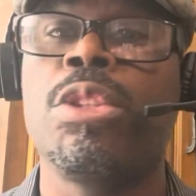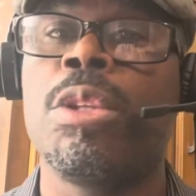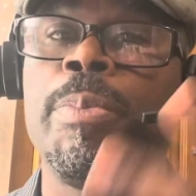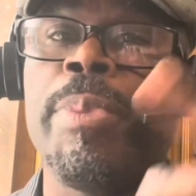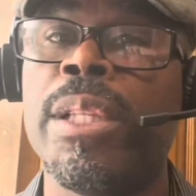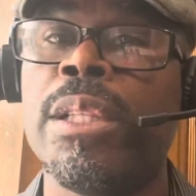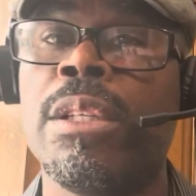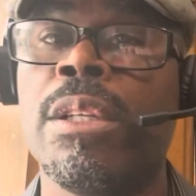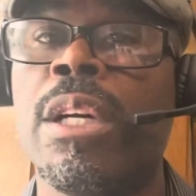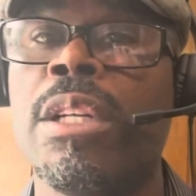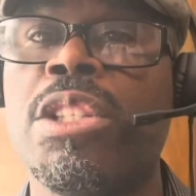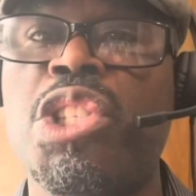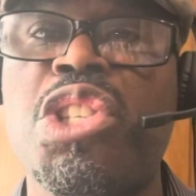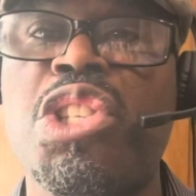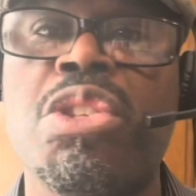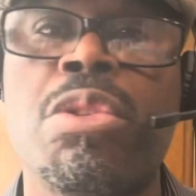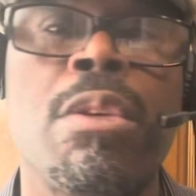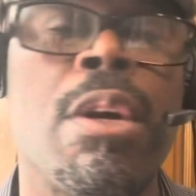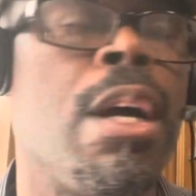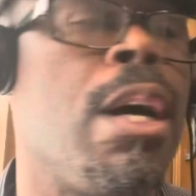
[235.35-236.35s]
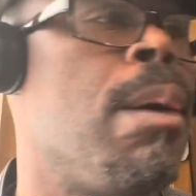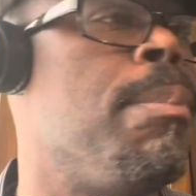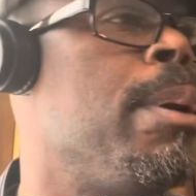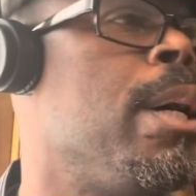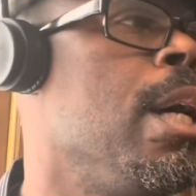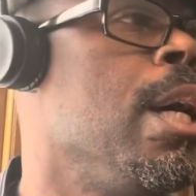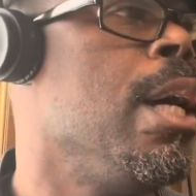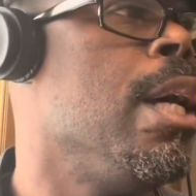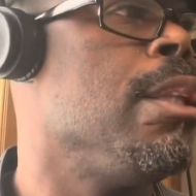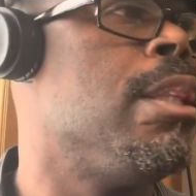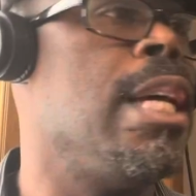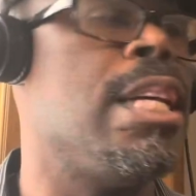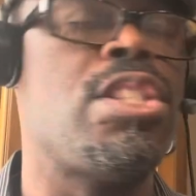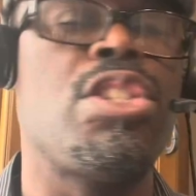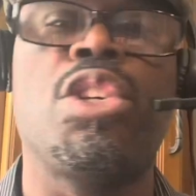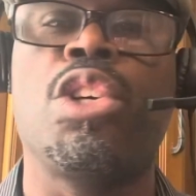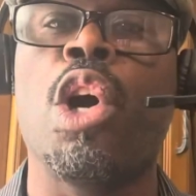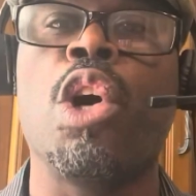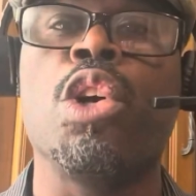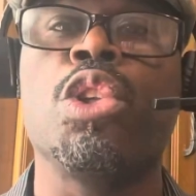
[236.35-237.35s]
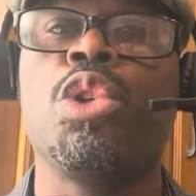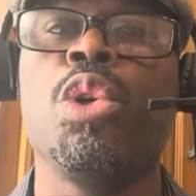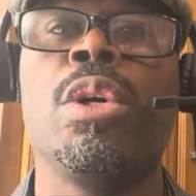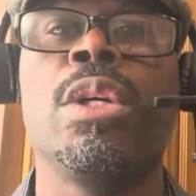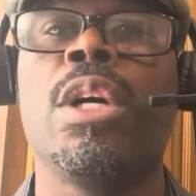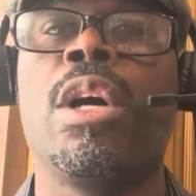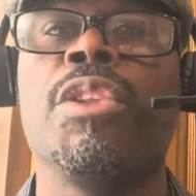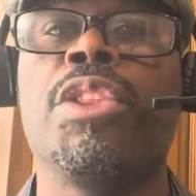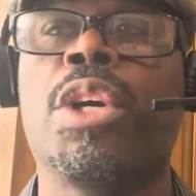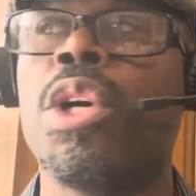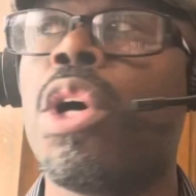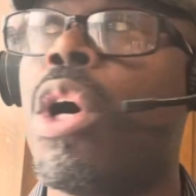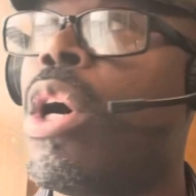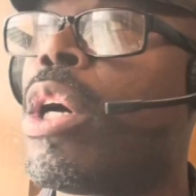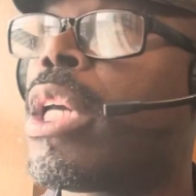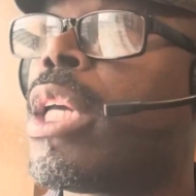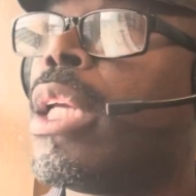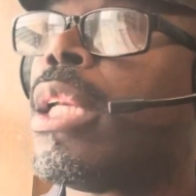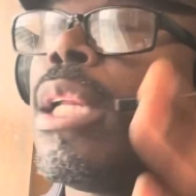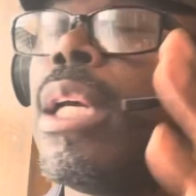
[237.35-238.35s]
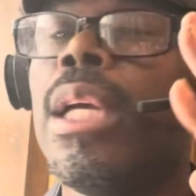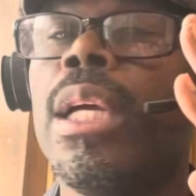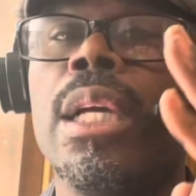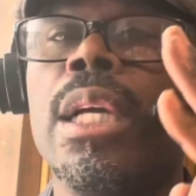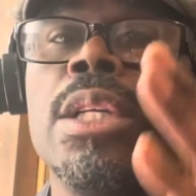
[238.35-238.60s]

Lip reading: depending on the scrub that's doing all the gawking,